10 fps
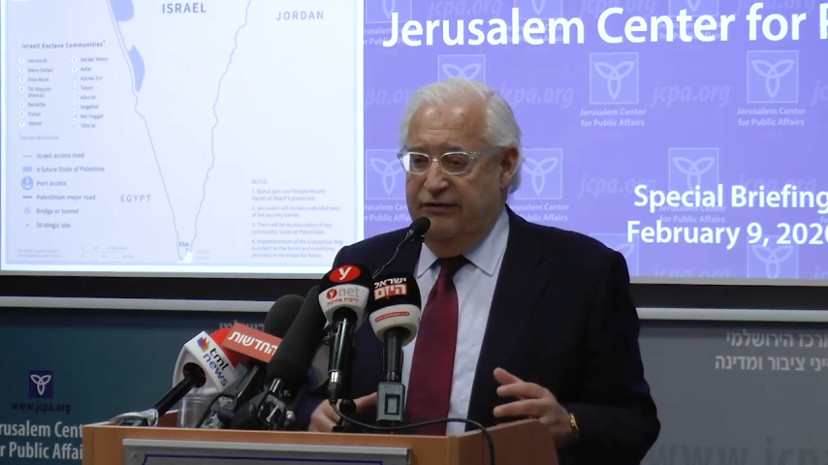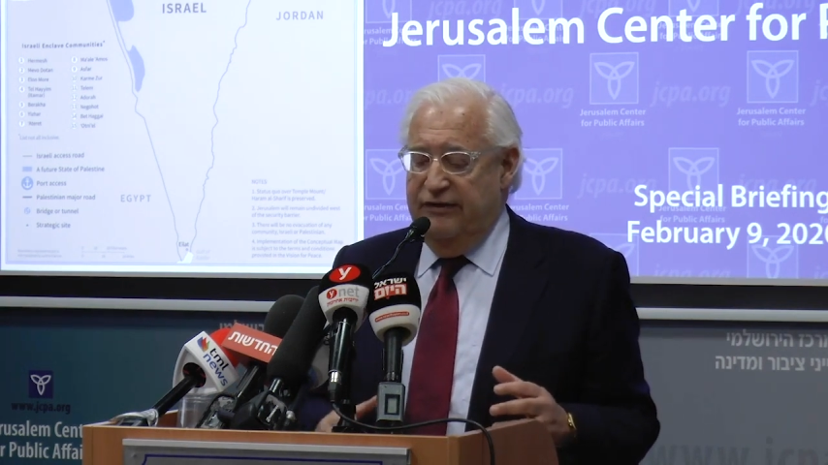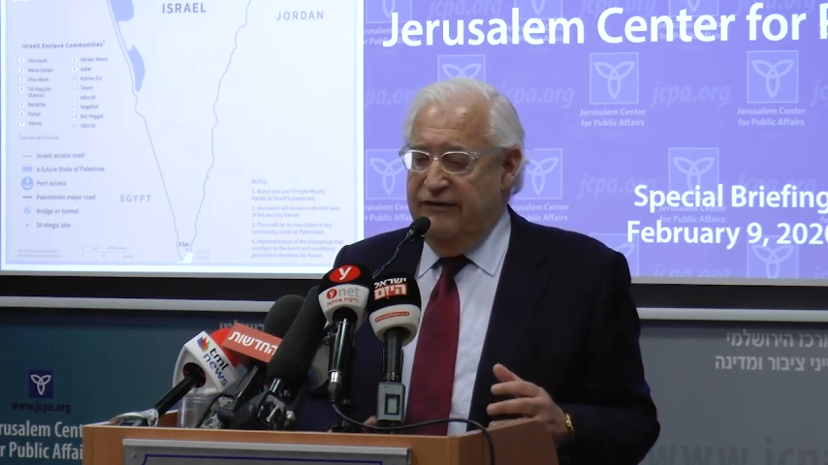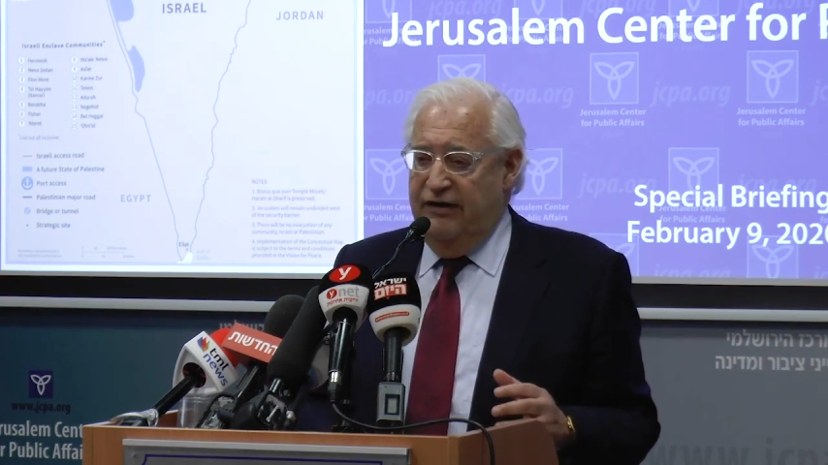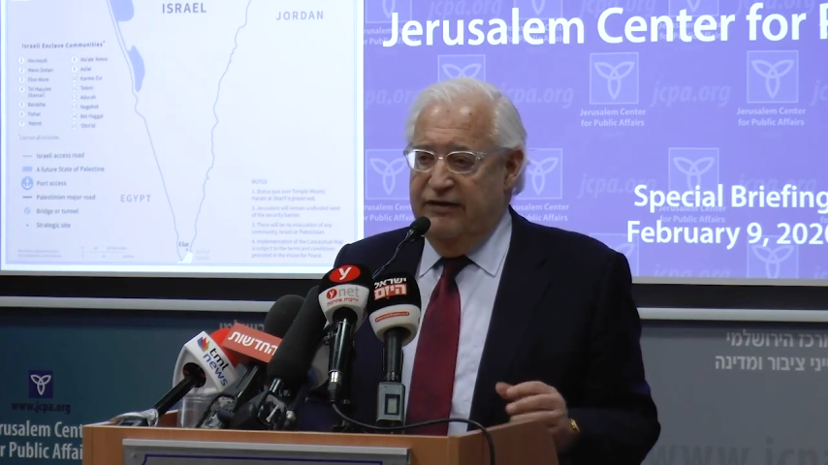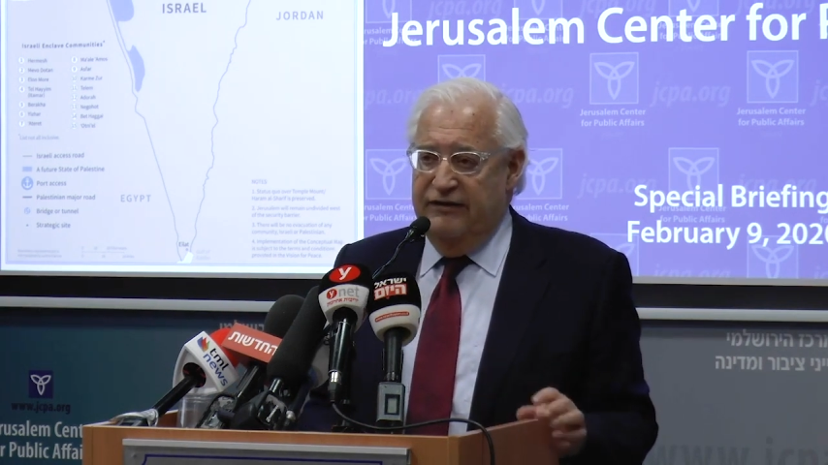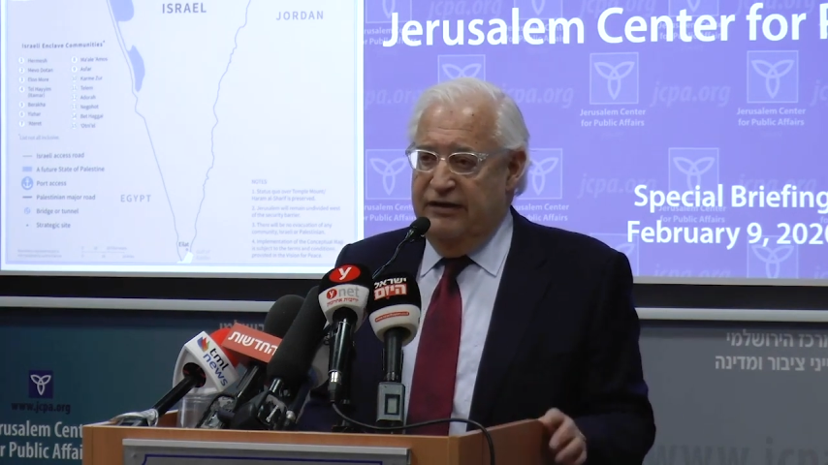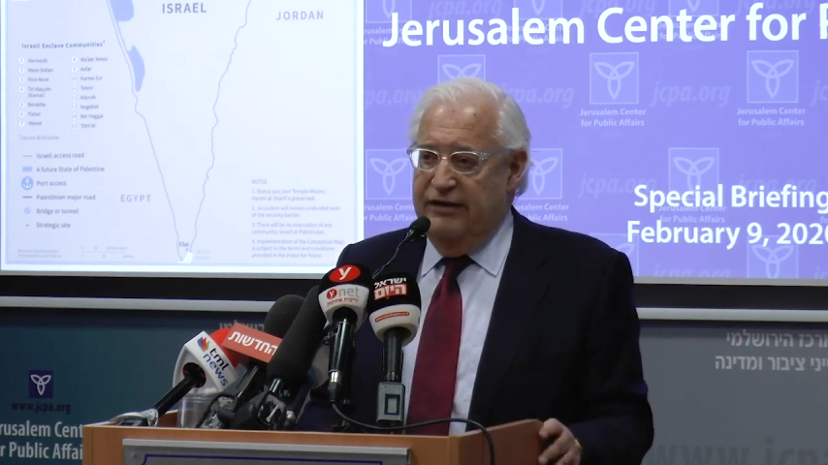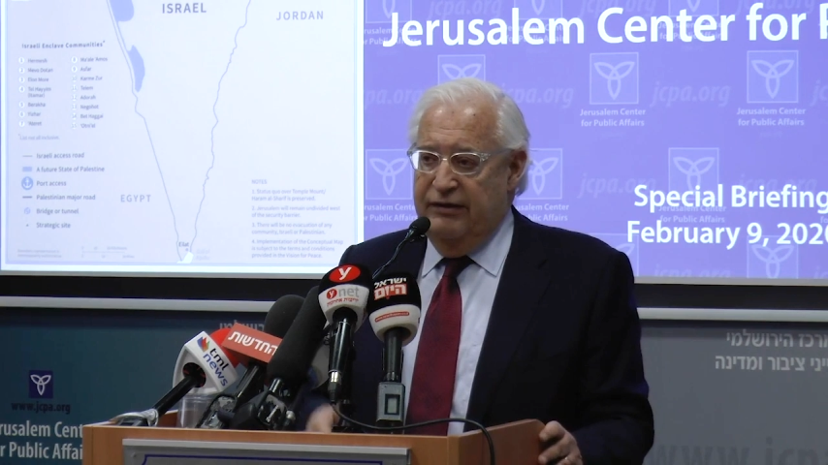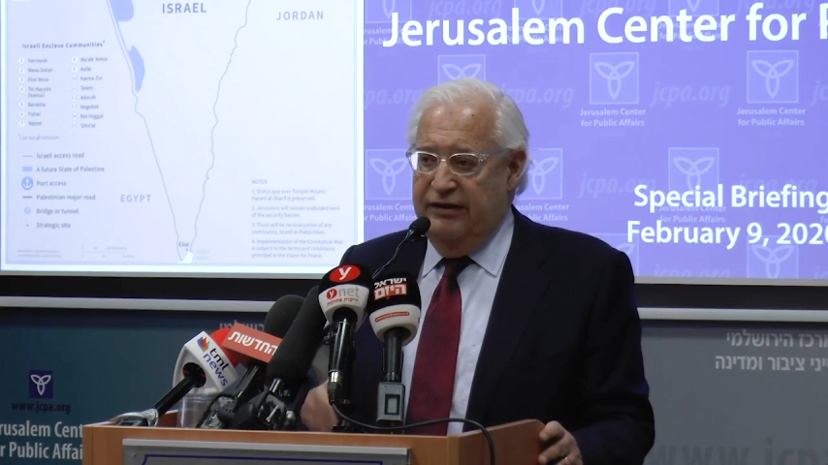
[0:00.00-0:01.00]
territories.
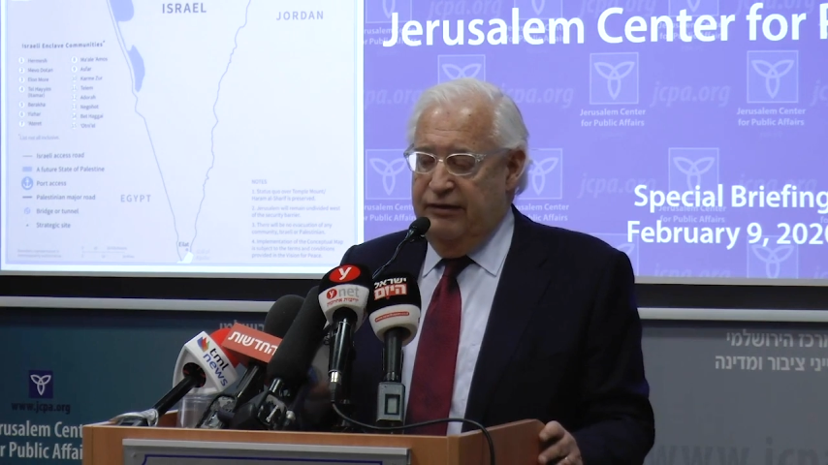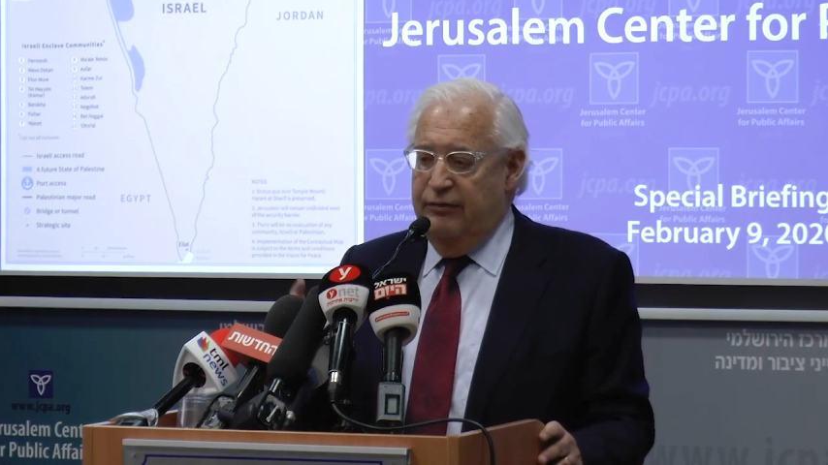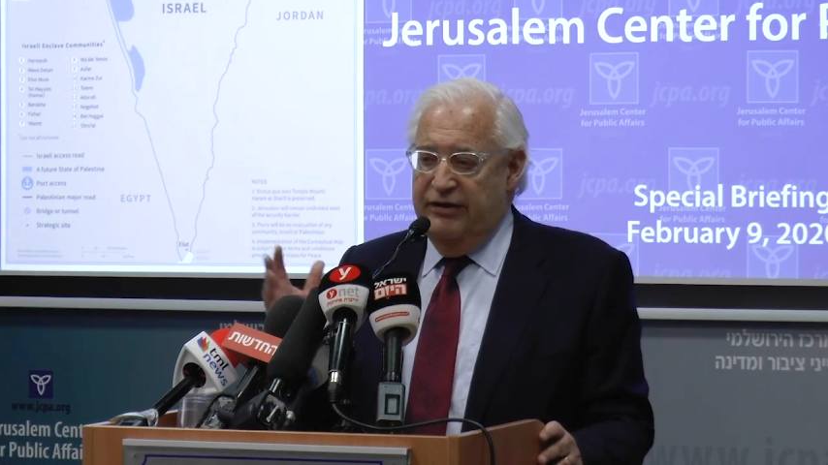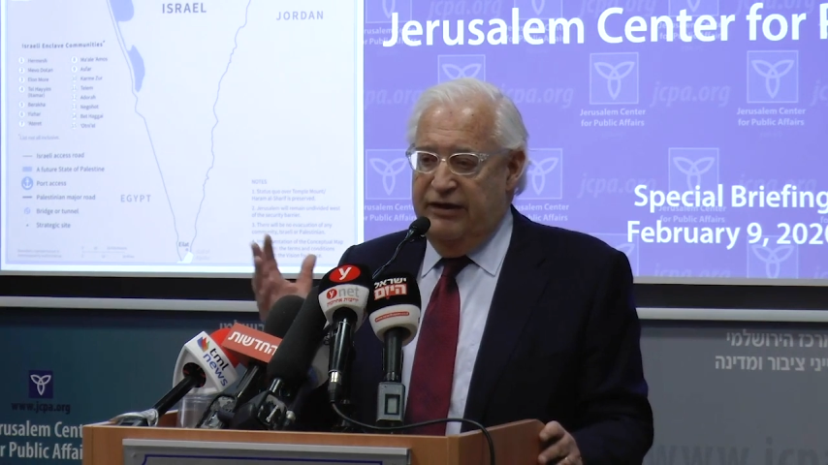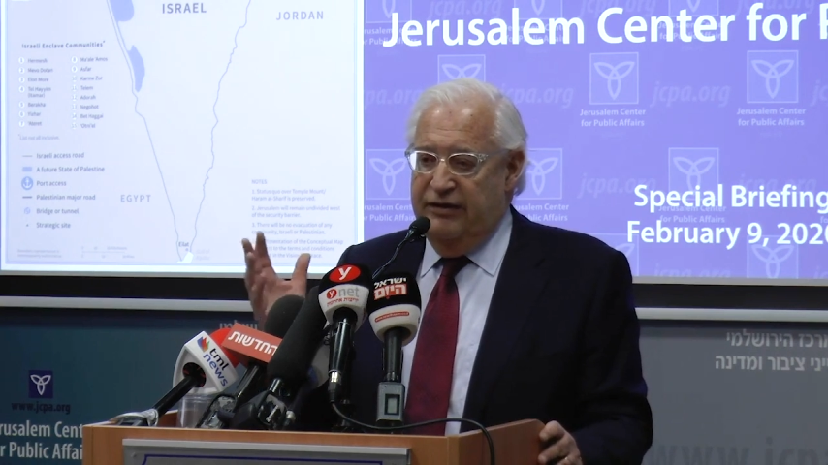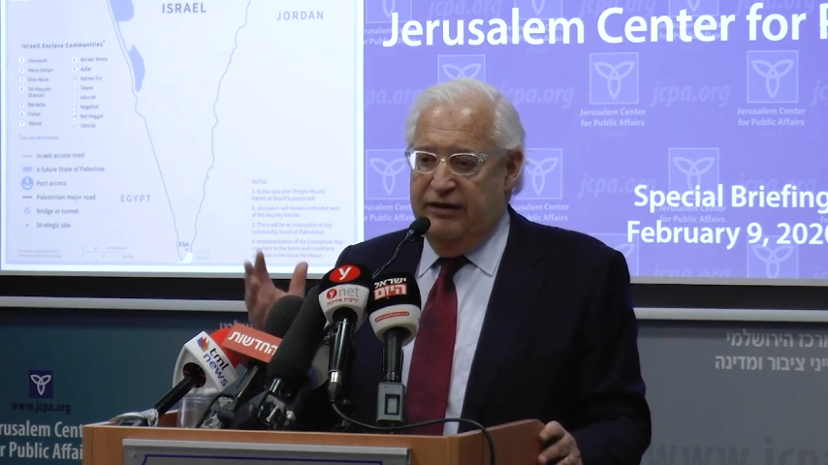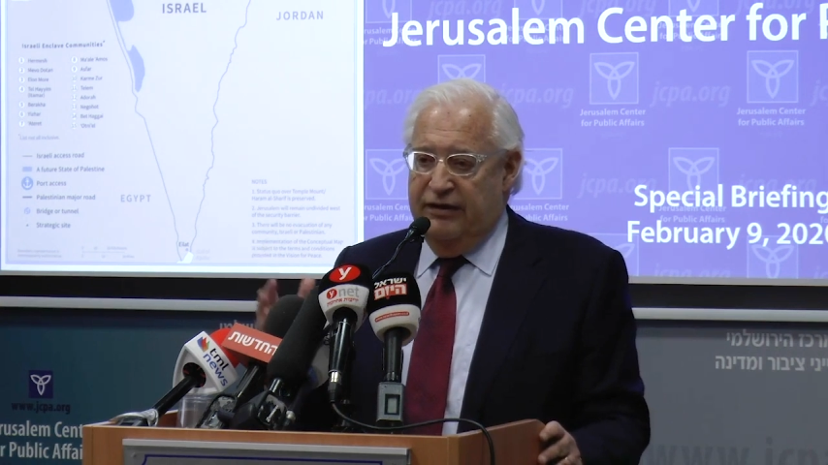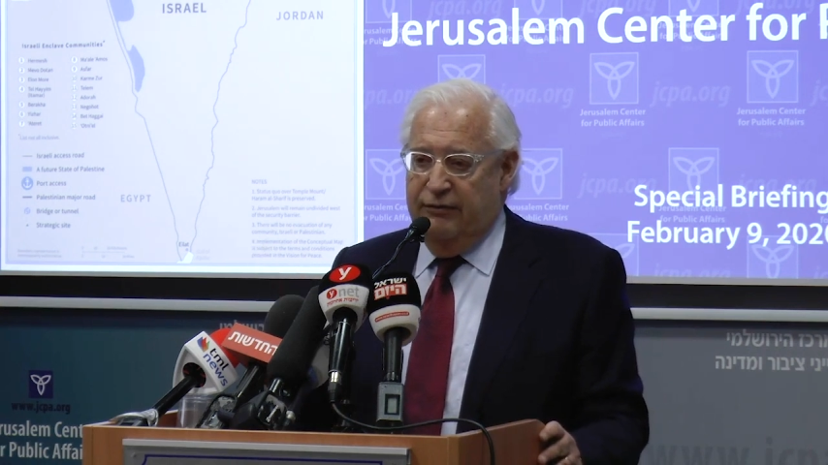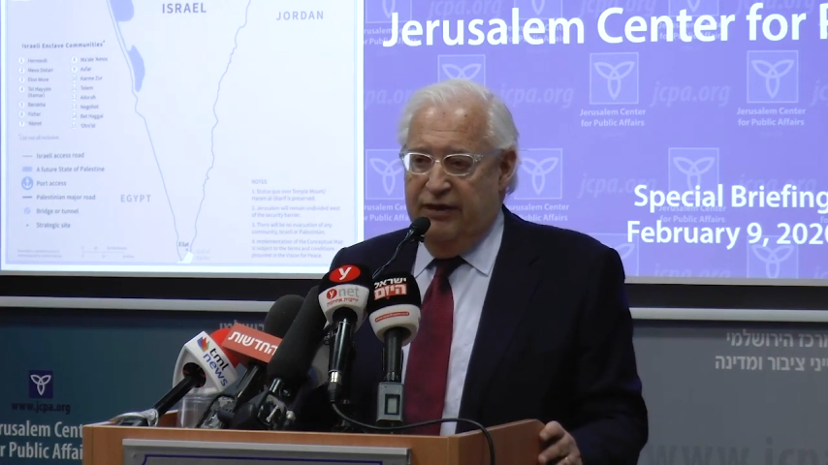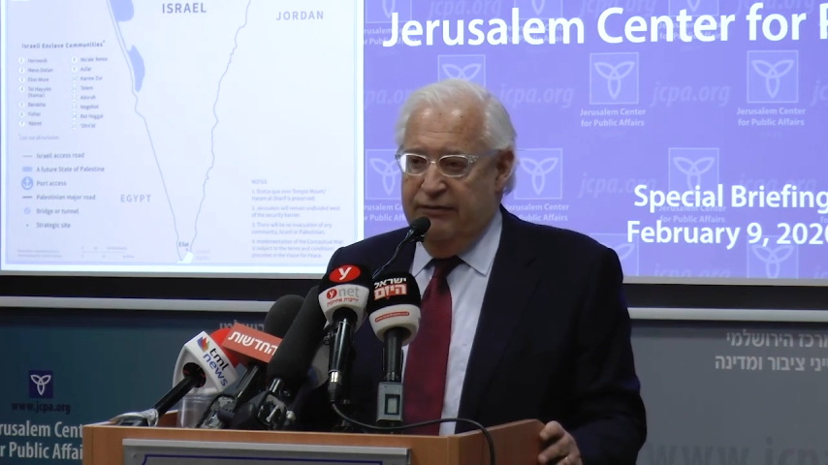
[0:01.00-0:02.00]
No, there will
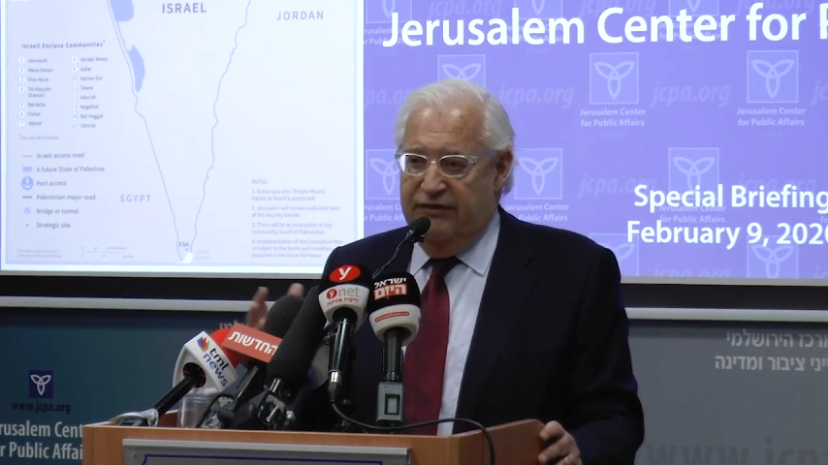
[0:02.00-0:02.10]
be,